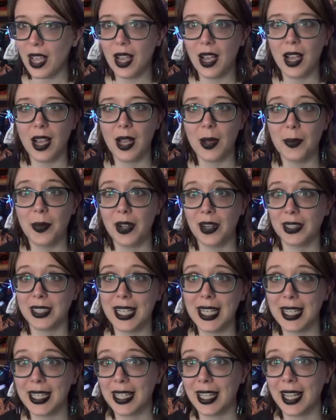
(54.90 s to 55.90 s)

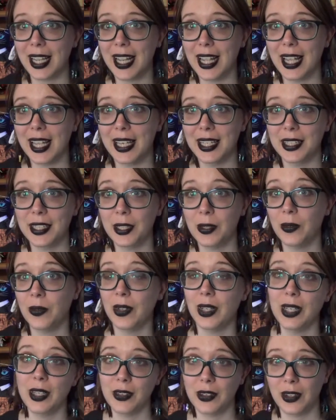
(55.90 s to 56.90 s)
partake in the
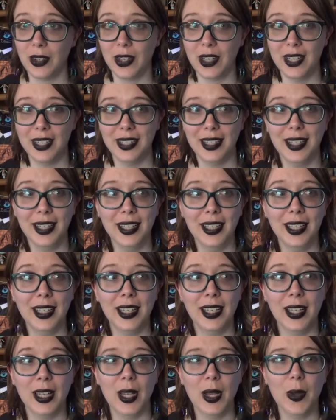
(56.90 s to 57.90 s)
readathon,
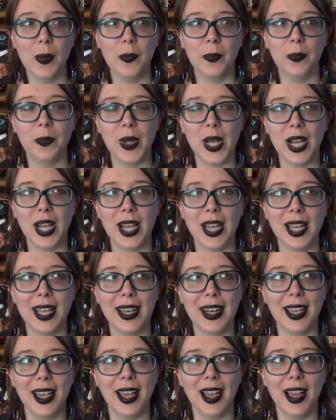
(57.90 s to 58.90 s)

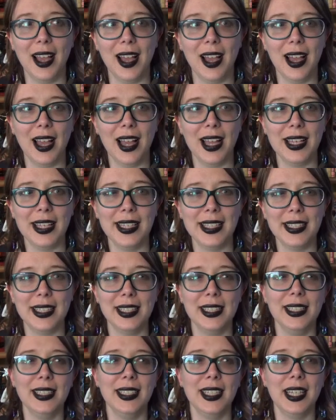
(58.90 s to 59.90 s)
but I
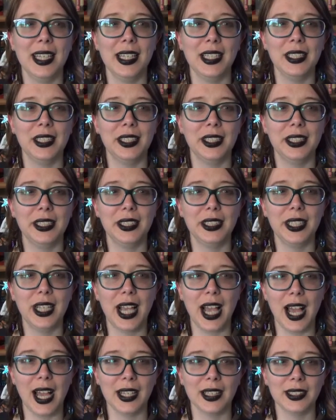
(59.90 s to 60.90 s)
didn't
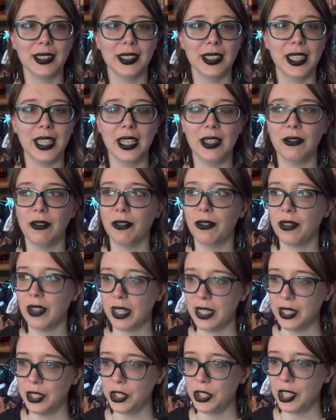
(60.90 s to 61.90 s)
exactly
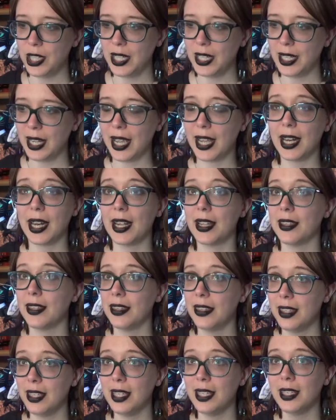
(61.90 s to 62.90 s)
finish it, and I
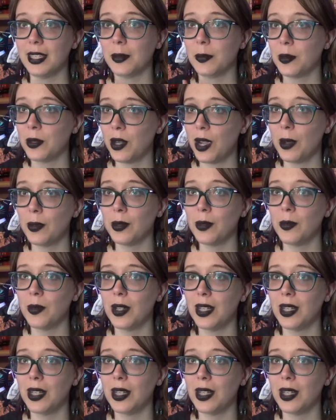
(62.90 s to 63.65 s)
think the problem